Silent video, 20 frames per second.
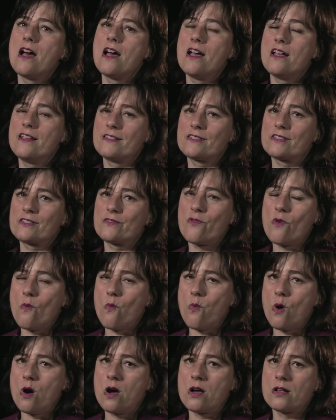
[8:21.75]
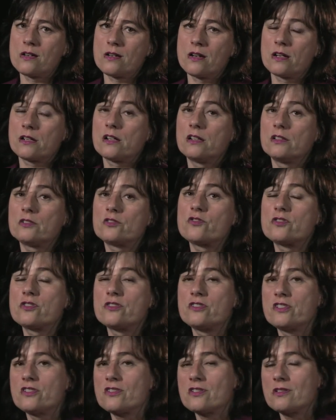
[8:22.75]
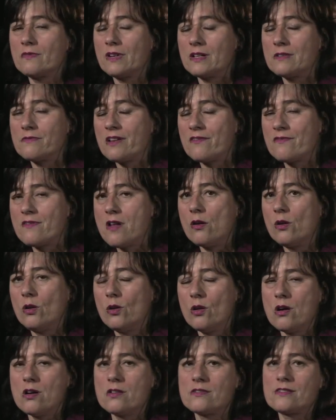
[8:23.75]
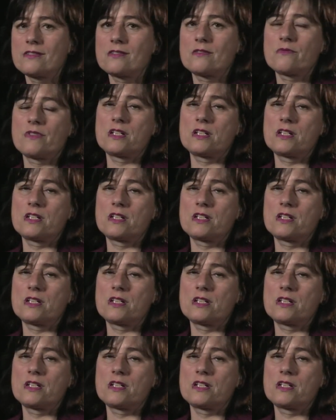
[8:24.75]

is, for one, a cultural tradition which we've now lost,